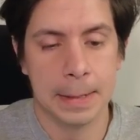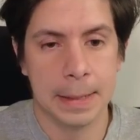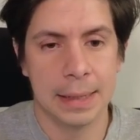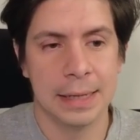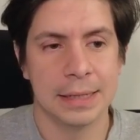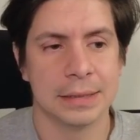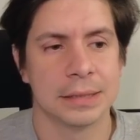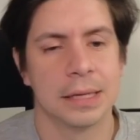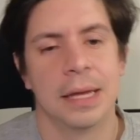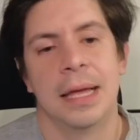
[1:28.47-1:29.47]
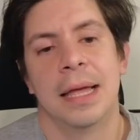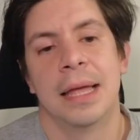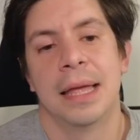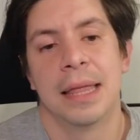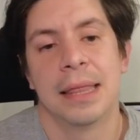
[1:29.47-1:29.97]
is
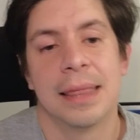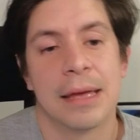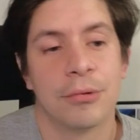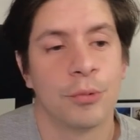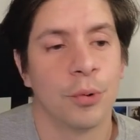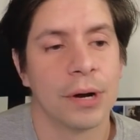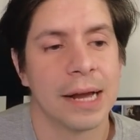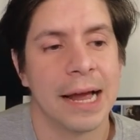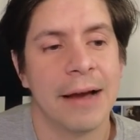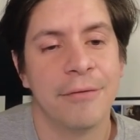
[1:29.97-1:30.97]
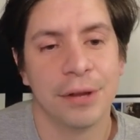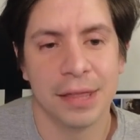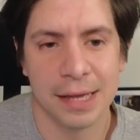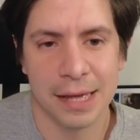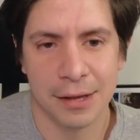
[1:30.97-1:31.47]
they will work
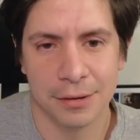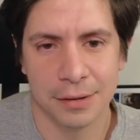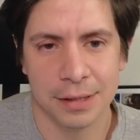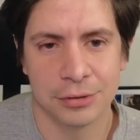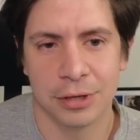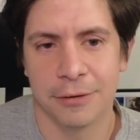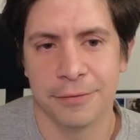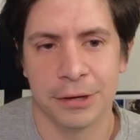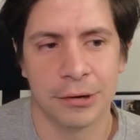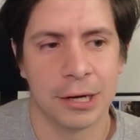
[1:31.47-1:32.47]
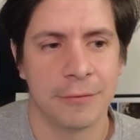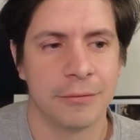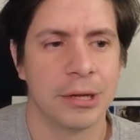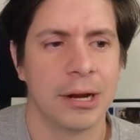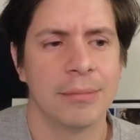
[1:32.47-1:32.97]
everything out and try to figure it out
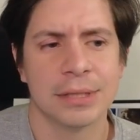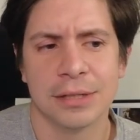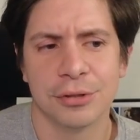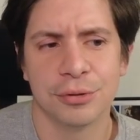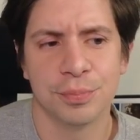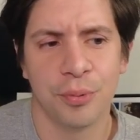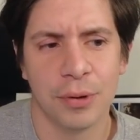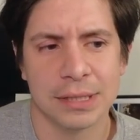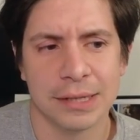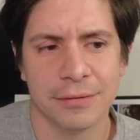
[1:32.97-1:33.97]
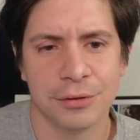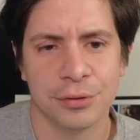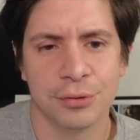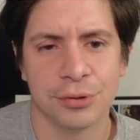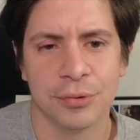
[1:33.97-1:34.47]
from there. I'm just going to do
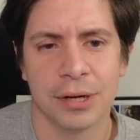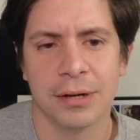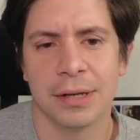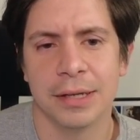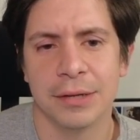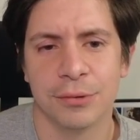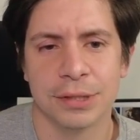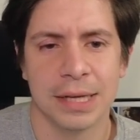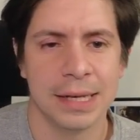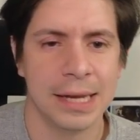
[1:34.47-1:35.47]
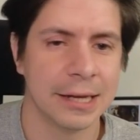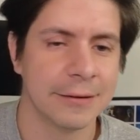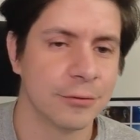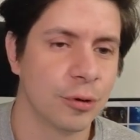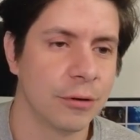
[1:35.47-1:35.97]
0.72 squared equals
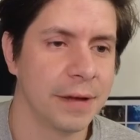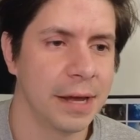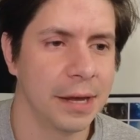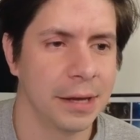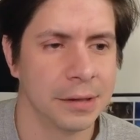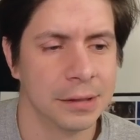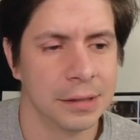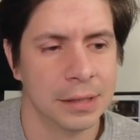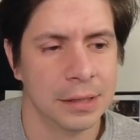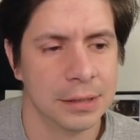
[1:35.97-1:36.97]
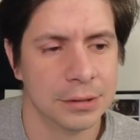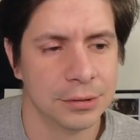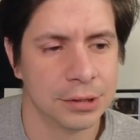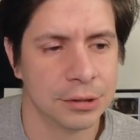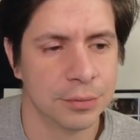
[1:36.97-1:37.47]
negative 12a. So
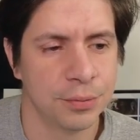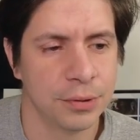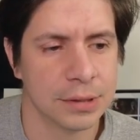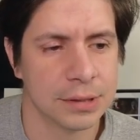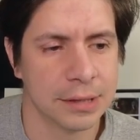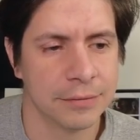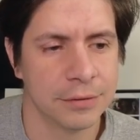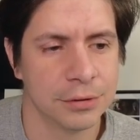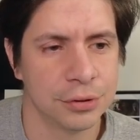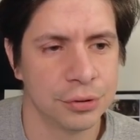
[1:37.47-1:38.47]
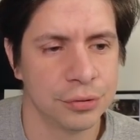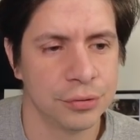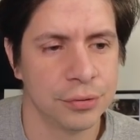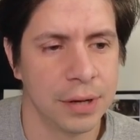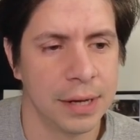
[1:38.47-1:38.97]

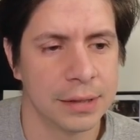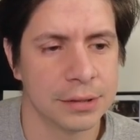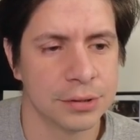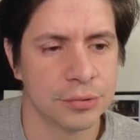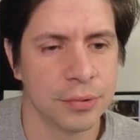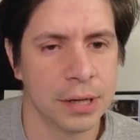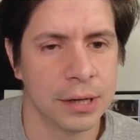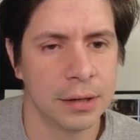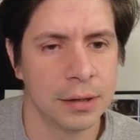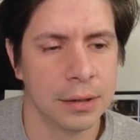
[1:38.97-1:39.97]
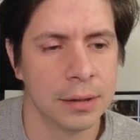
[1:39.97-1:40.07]
0.72x squared